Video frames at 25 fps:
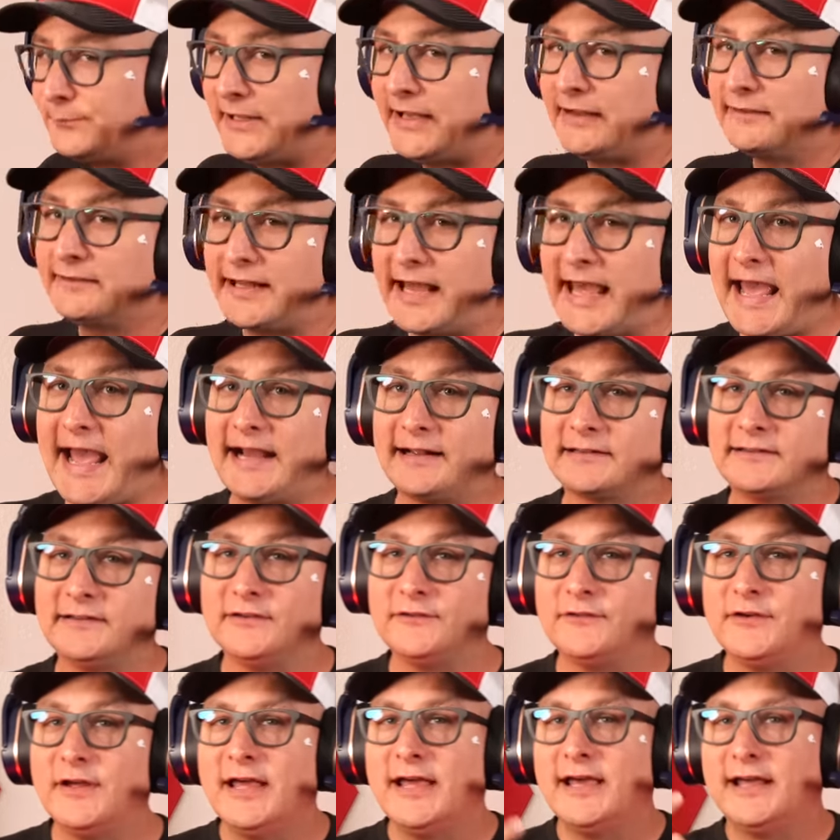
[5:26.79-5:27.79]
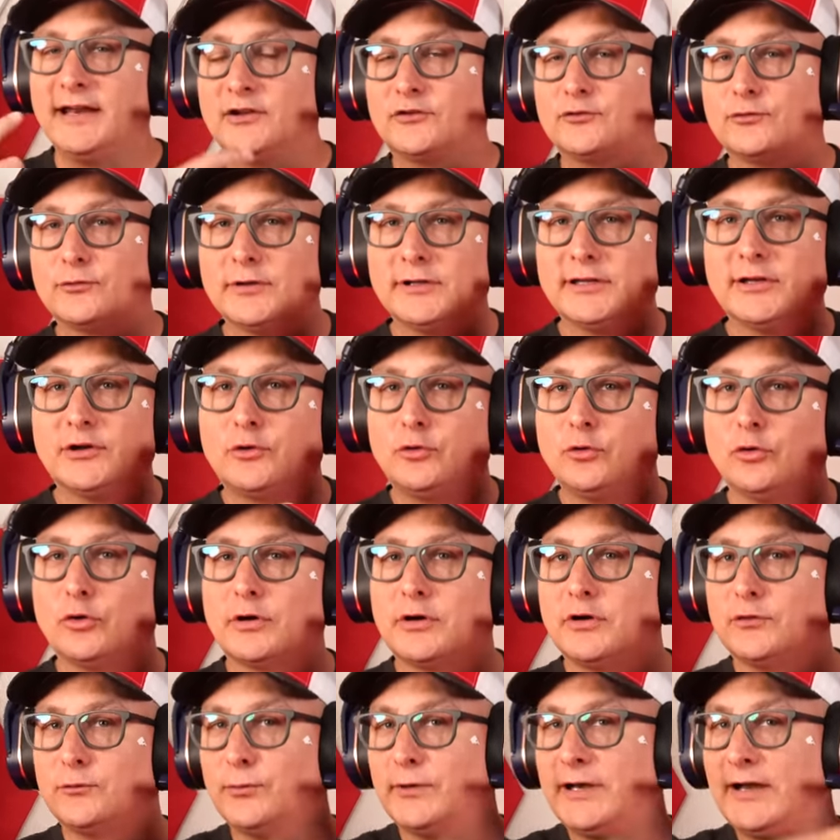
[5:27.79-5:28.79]
down to active, and it's really cool
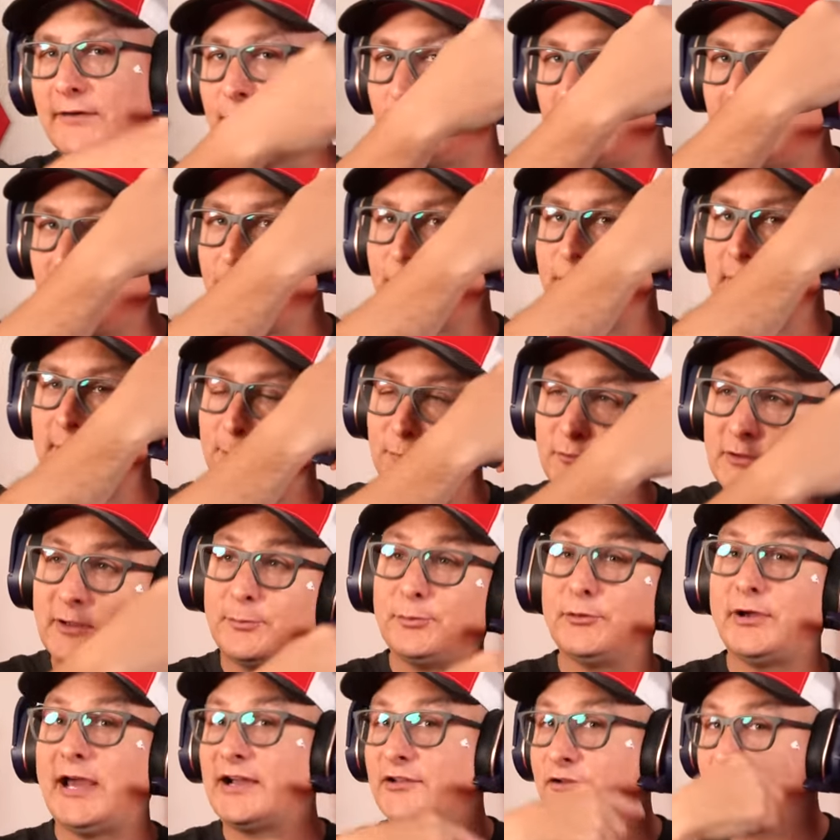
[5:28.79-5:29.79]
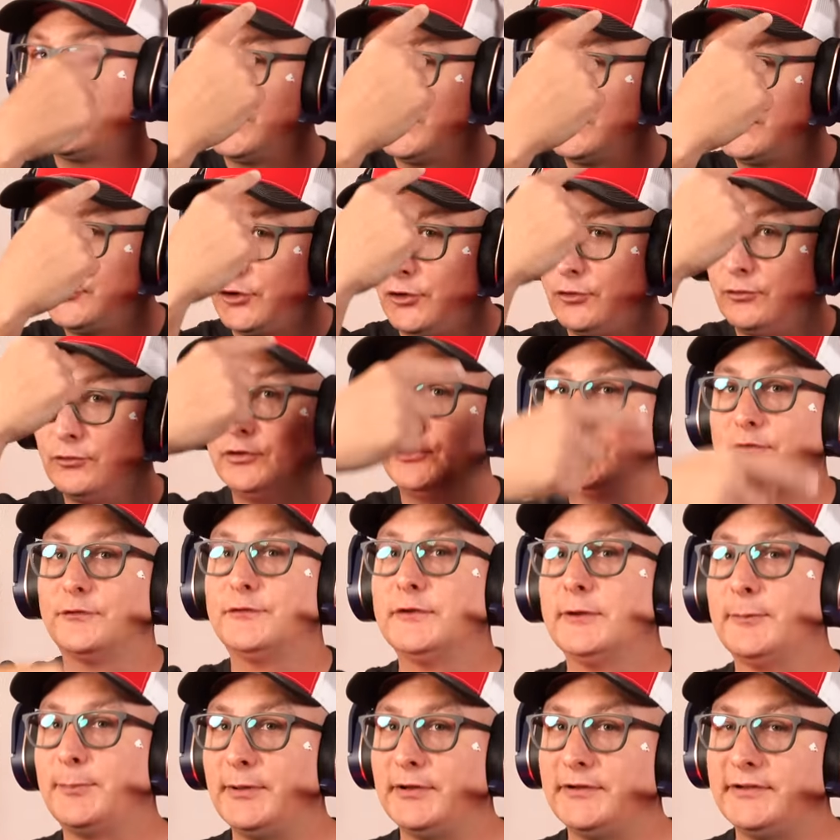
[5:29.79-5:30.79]
because whenever it flips up, you actually get a tone, and you
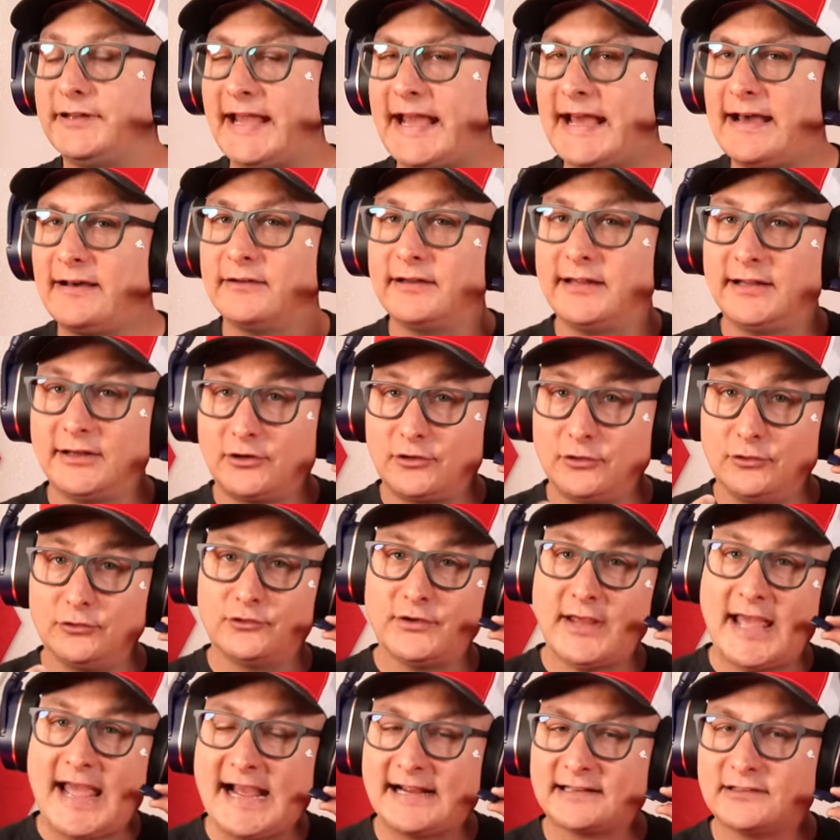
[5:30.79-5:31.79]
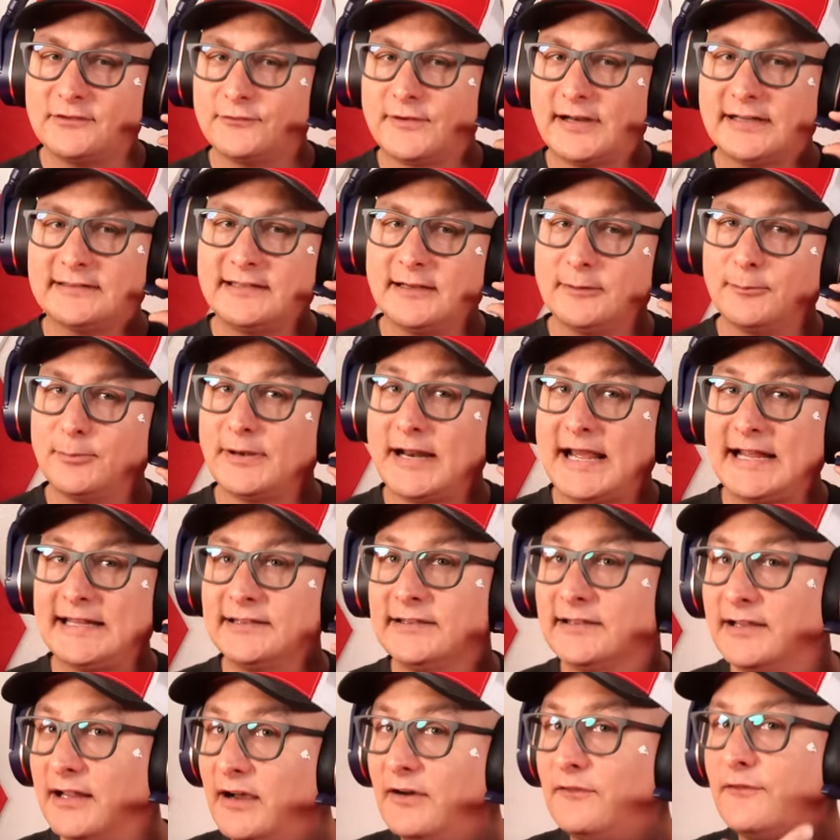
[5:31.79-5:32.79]
flip it down, it goes active right there. But I
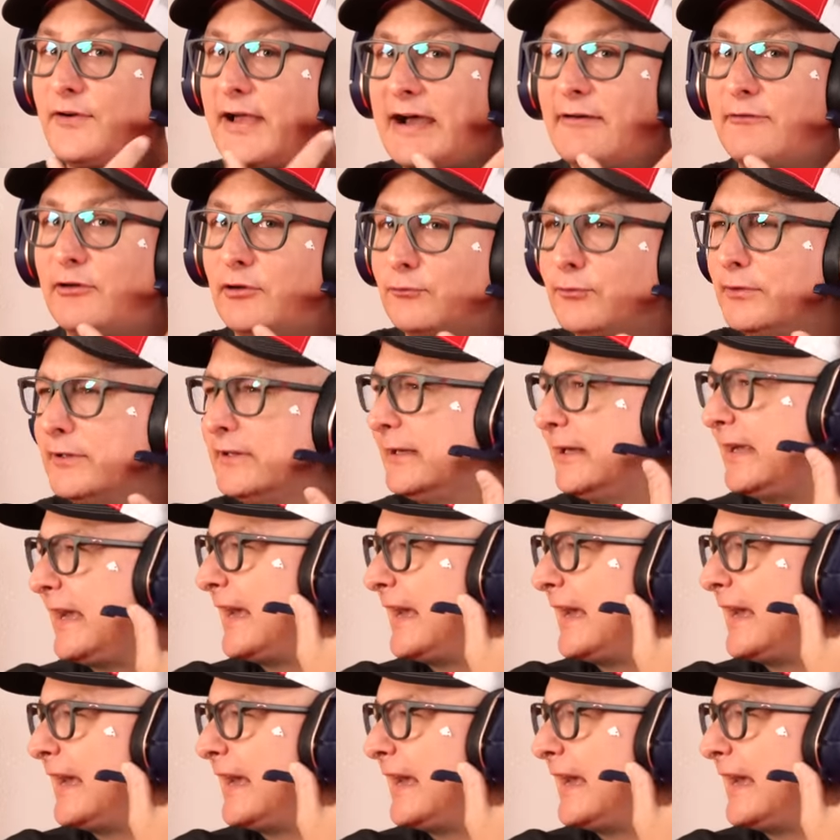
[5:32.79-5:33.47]
love how it really